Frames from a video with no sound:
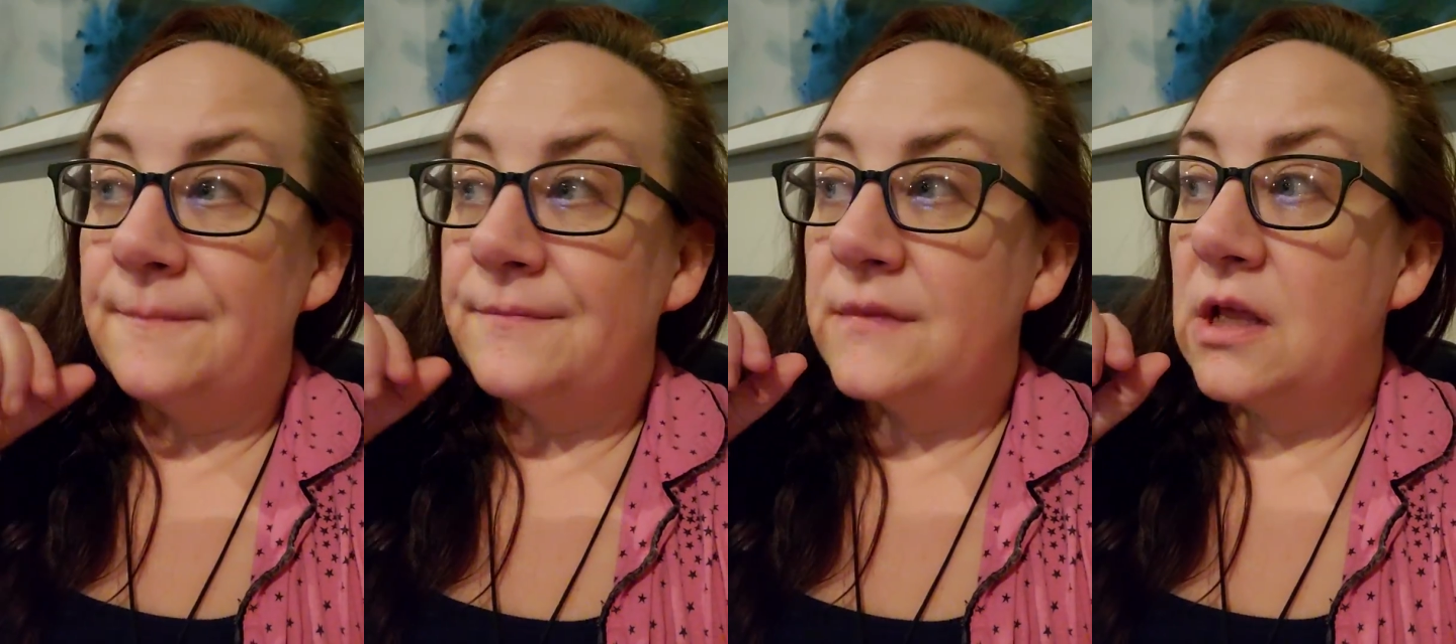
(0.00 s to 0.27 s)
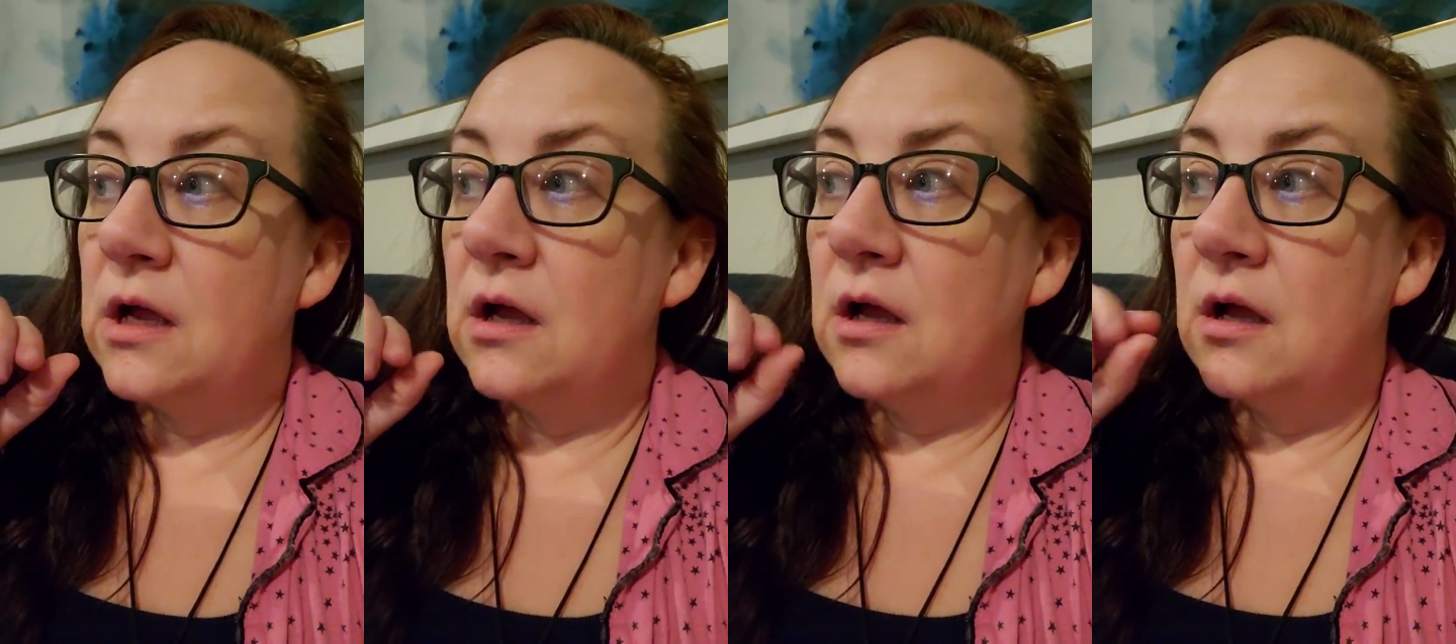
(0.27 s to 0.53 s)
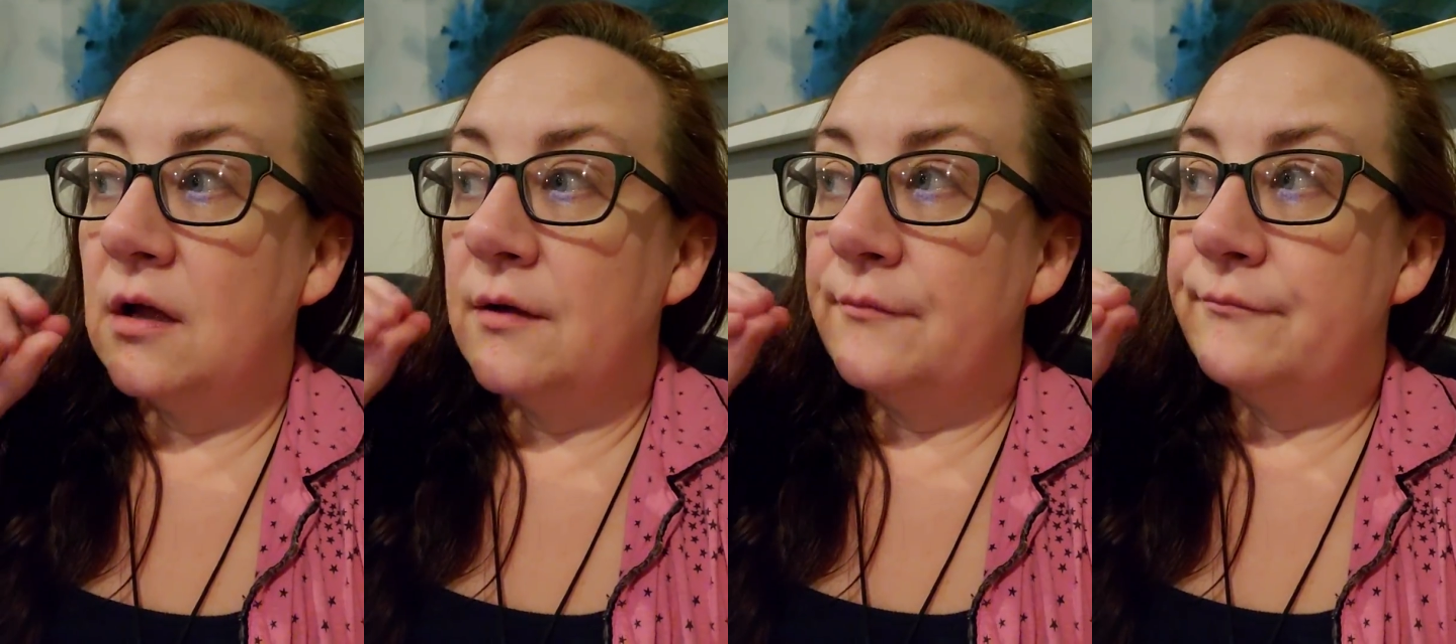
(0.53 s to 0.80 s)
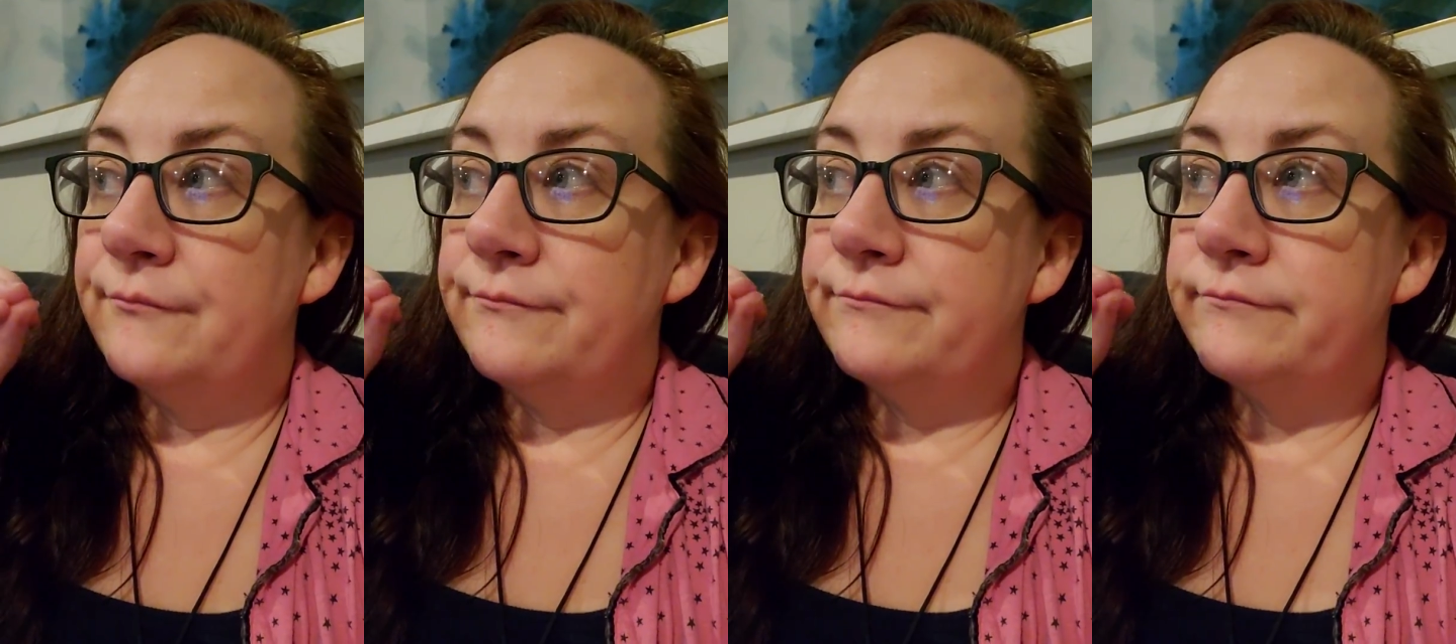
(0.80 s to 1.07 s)

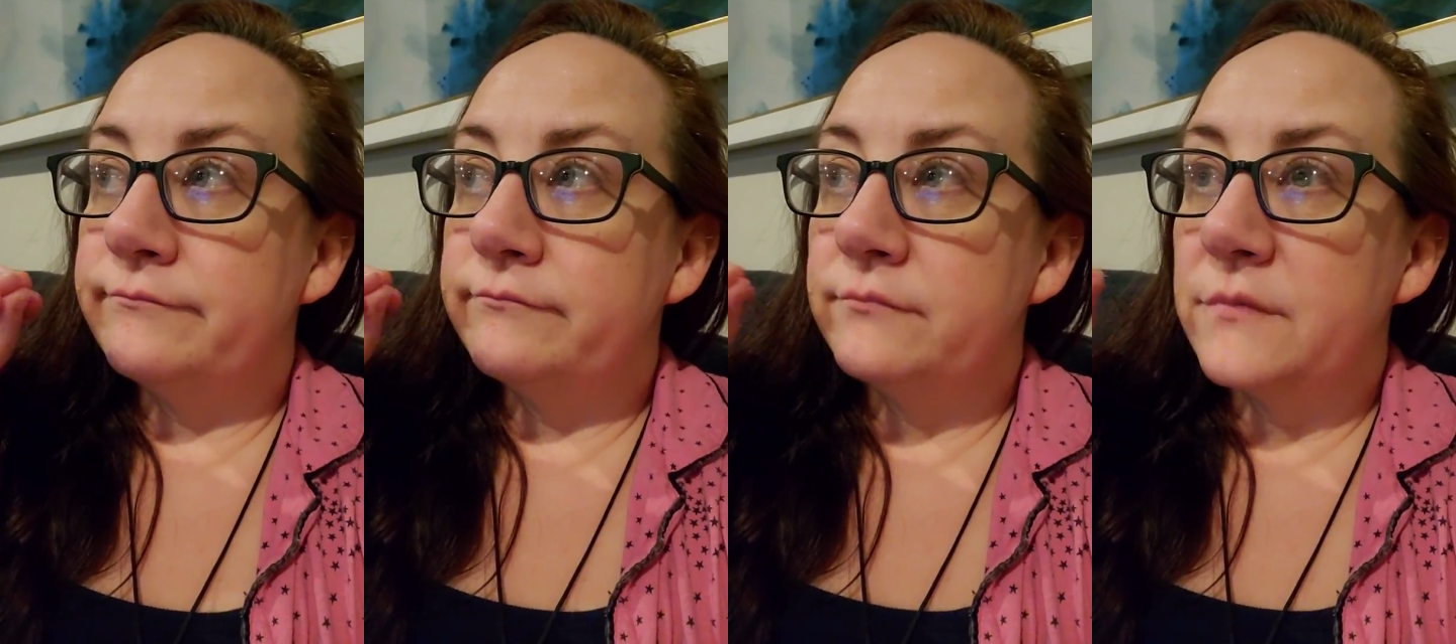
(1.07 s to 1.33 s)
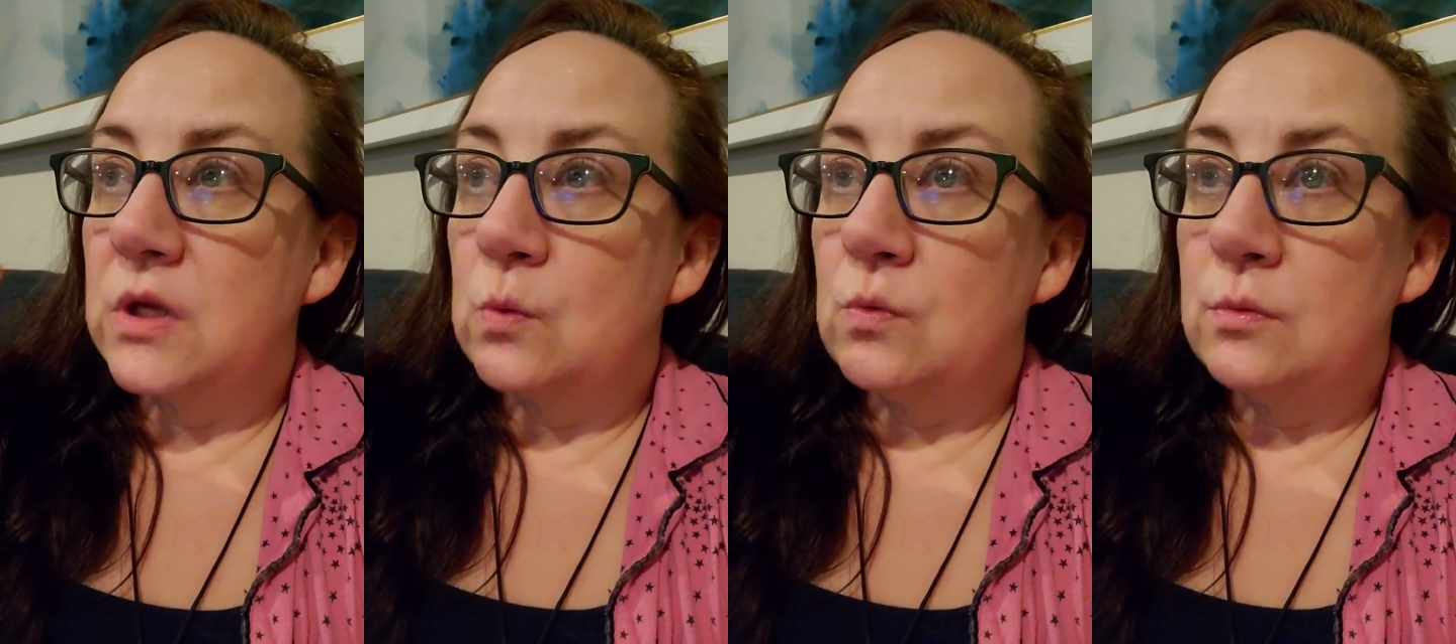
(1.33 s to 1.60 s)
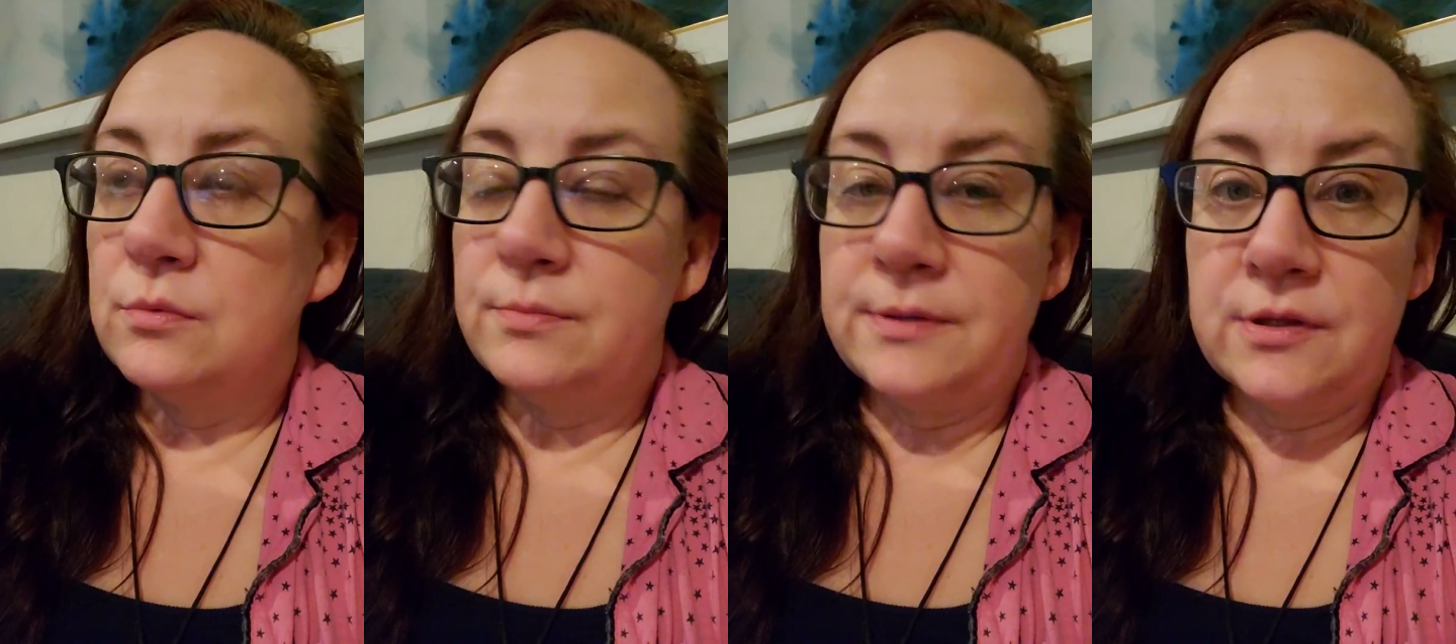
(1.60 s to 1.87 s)
what would be